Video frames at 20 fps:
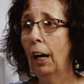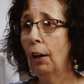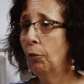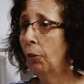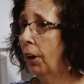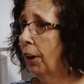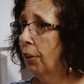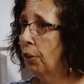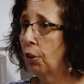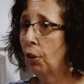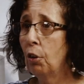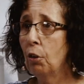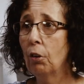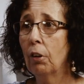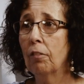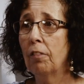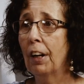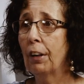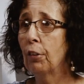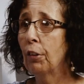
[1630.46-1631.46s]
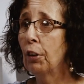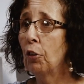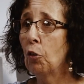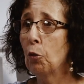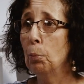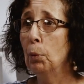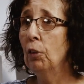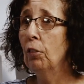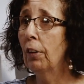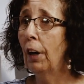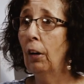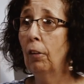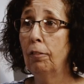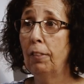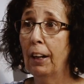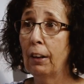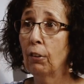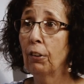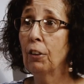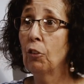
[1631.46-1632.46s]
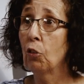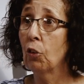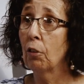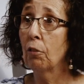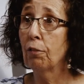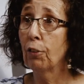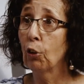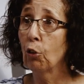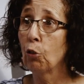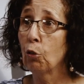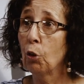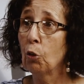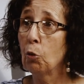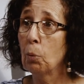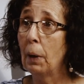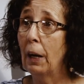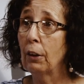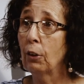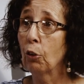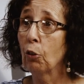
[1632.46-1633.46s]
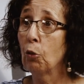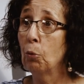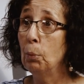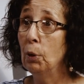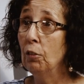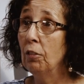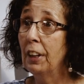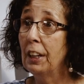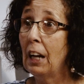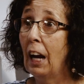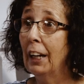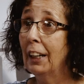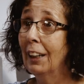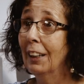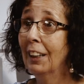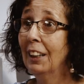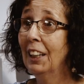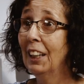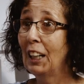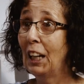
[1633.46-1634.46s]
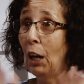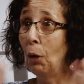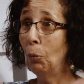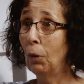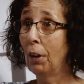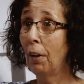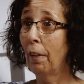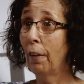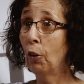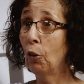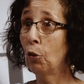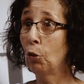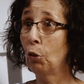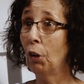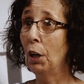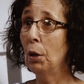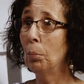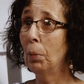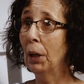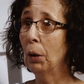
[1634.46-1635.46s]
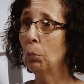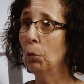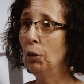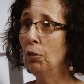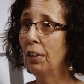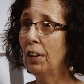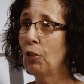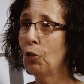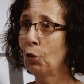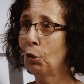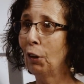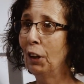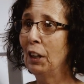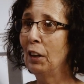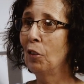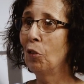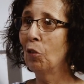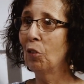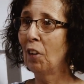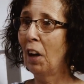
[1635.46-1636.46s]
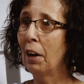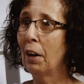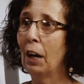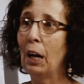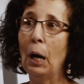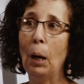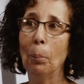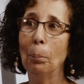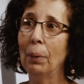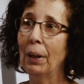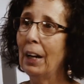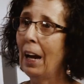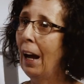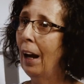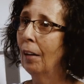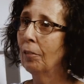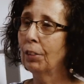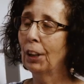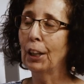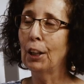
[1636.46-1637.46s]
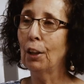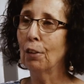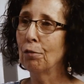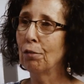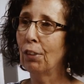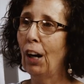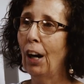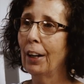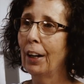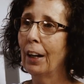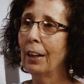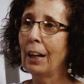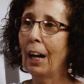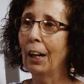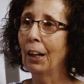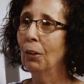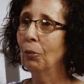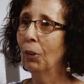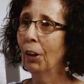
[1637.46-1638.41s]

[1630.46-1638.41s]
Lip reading: want to do a veterans and first responders movie night. Get one of those great big movie screens, set it up, and have like a Friday night where